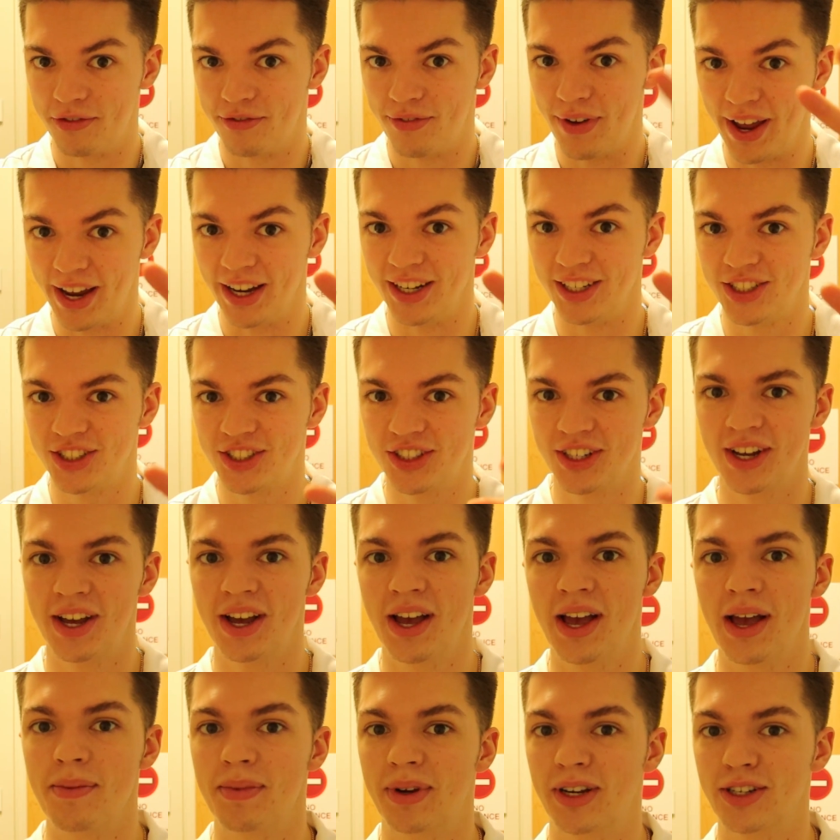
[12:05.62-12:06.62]
the fish,
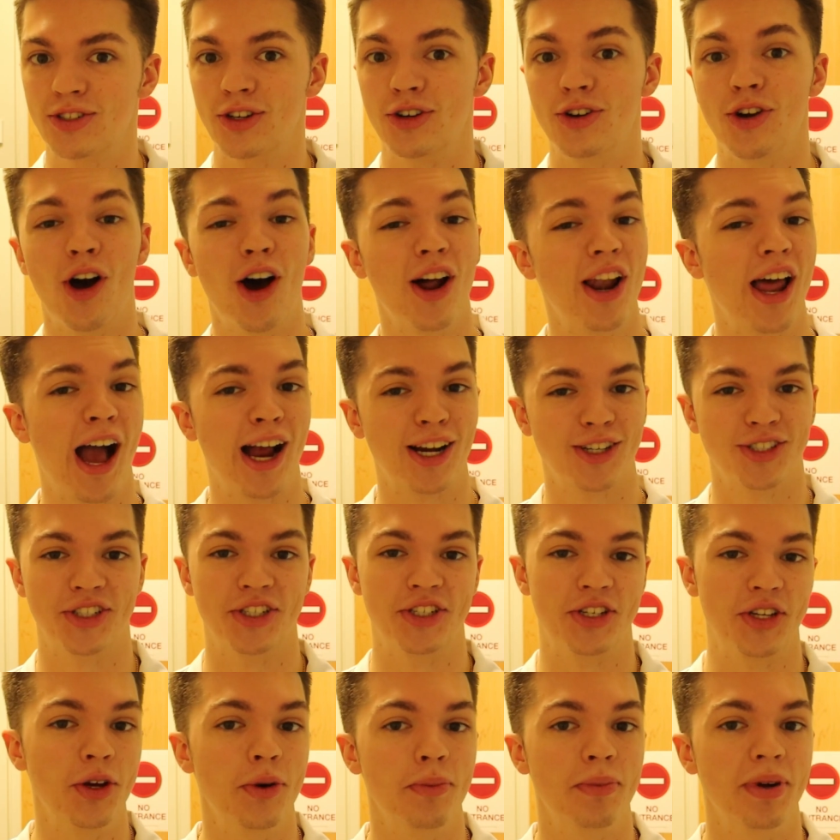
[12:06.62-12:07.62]
because they're not
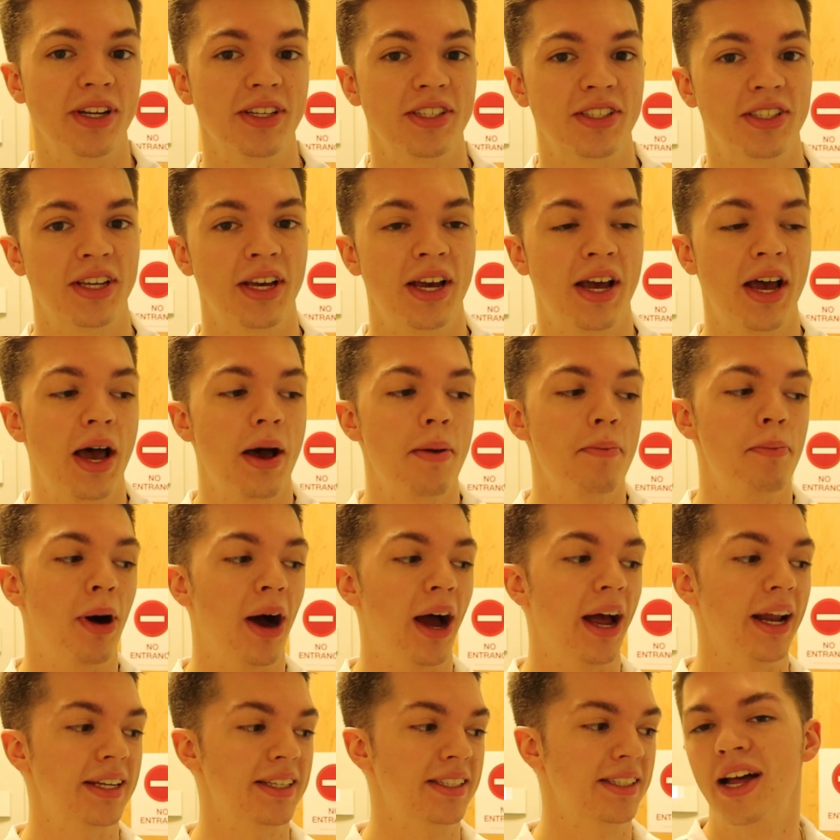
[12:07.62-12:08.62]
actually humans.
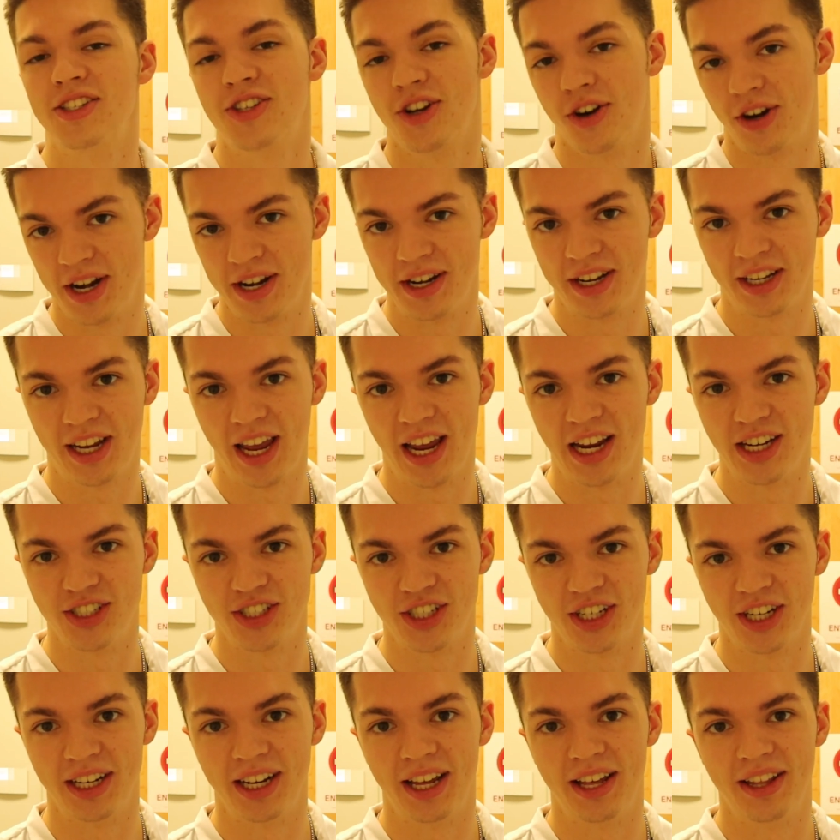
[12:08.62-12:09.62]
But that's our
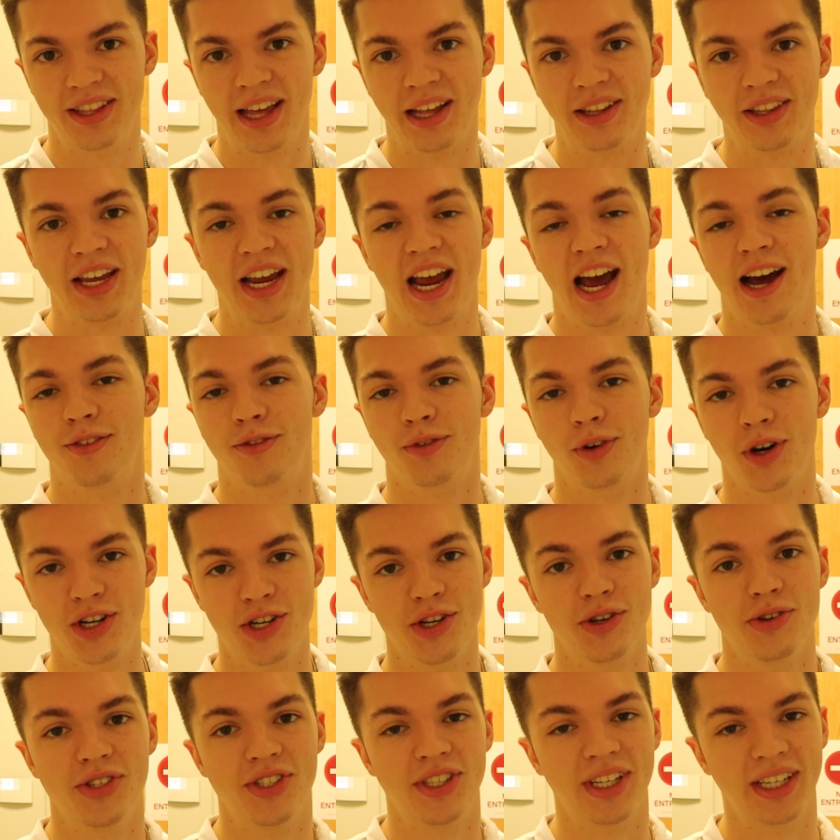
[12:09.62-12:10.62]
indication that they have
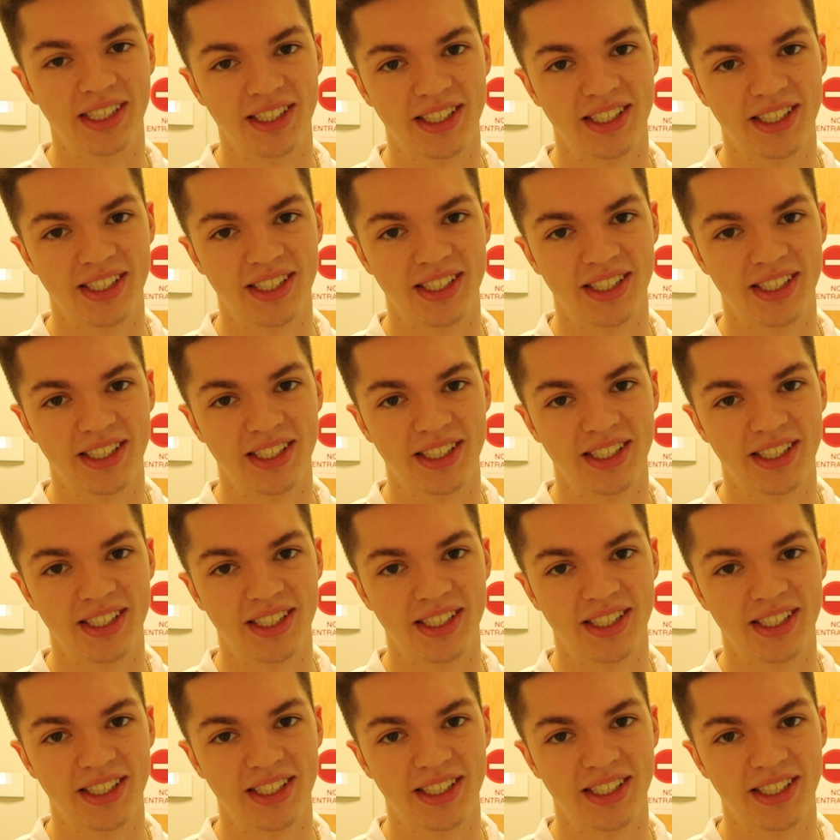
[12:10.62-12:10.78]
reduced